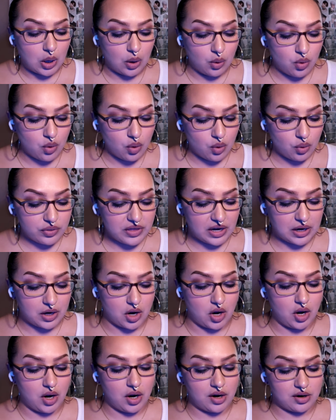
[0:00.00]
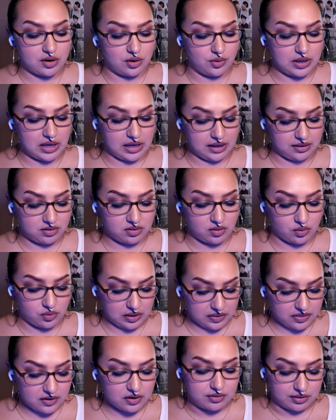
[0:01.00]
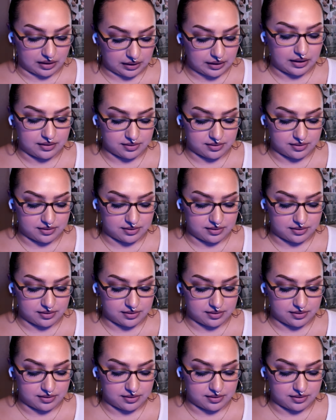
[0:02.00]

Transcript: oh there are okay so there's like